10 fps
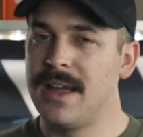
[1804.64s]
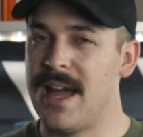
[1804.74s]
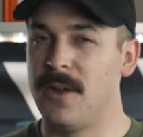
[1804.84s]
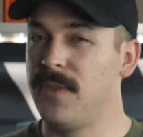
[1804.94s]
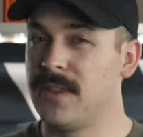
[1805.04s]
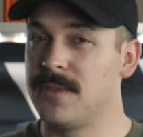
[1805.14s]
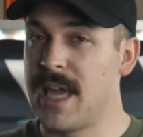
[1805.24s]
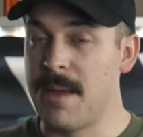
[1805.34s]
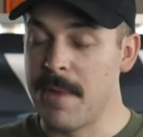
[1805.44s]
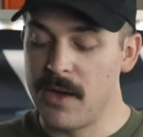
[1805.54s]
I don't think those
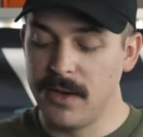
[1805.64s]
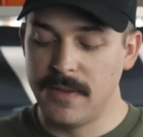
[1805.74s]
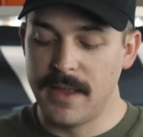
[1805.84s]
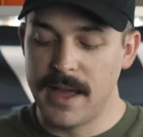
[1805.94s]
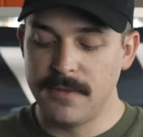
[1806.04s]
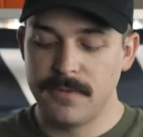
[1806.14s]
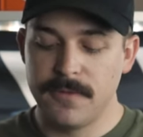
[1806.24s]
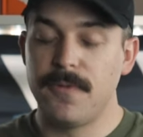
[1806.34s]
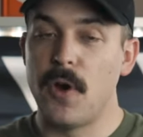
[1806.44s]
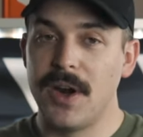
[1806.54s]
came out in that
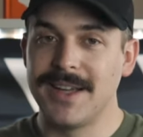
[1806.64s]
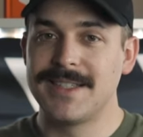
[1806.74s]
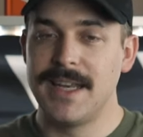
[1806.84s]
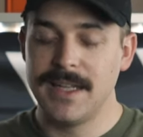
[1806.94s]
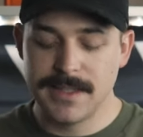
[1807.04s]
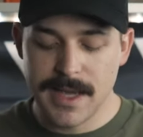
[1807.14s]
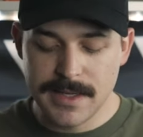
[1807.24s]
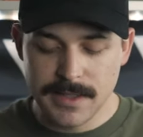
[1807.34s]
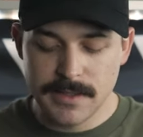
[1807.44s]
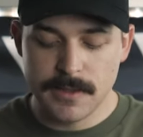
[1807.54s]
far extended
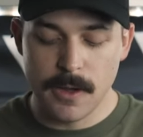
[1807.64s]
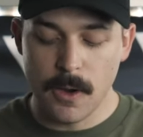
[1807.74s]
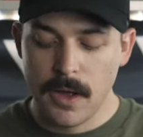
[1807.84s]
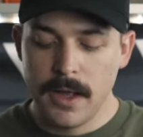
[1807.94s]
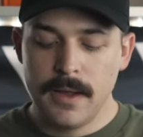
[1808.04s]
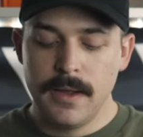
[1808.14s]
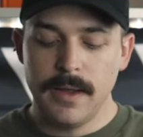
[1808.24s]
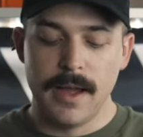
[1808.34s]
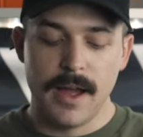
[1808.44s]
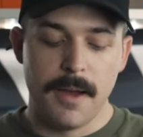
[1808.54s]
sizing, so
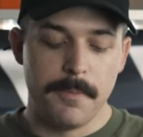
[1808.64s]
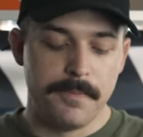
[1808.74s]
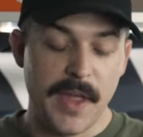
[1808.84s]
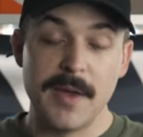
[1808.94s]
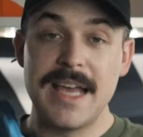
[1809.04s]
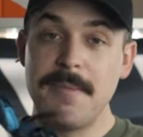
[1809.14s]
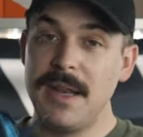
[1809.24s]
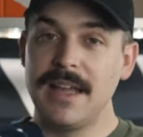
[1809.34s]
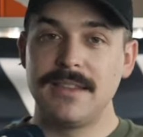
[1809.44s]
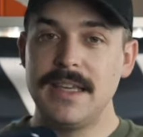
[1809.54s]
um, I was
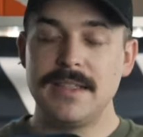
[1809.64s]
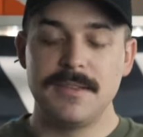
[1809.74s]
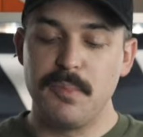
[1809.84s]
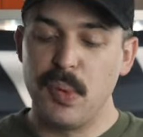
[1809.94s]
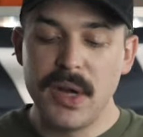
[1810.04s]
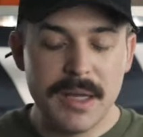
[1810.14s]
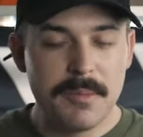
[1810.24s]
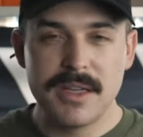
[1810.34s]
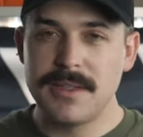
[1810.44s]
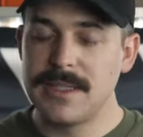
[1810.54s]
happy to get these. Pretty
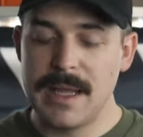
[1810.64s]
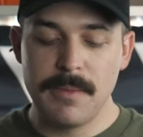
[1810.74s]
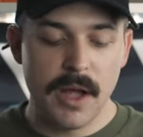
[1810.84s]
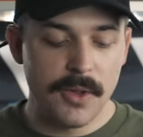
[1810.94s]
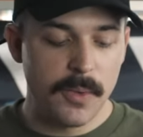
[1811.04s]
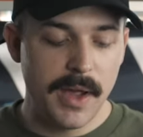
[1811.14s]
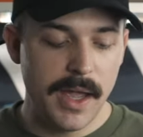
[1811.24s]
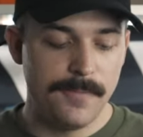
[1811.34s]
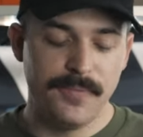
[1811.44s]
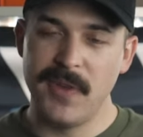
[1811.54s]
much the same
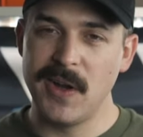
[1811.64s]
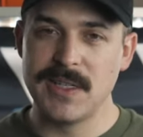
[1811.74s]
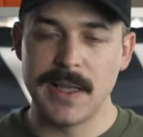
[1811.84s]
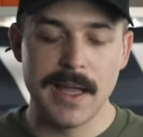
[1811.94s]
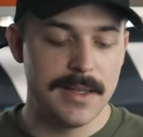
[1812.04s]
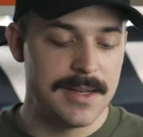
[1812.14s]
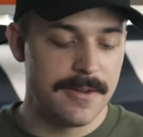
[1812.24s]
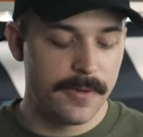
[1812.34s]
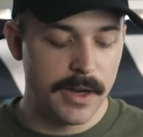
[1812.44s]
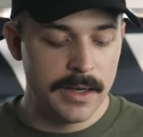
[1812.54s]
colorway, very slightly
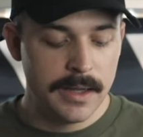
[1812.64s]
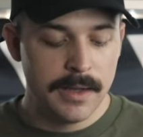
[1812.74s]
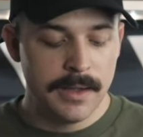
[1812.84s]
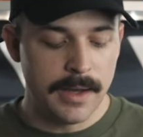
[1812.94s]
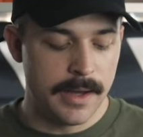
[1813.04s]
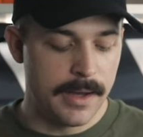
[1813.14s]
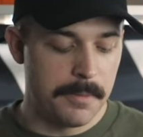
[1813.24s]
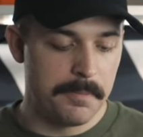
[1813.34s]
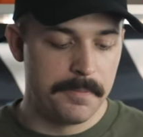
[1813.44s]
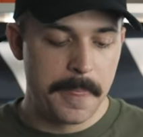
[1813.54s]
different.
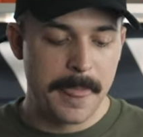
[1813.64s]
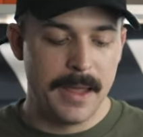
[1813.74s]
Um,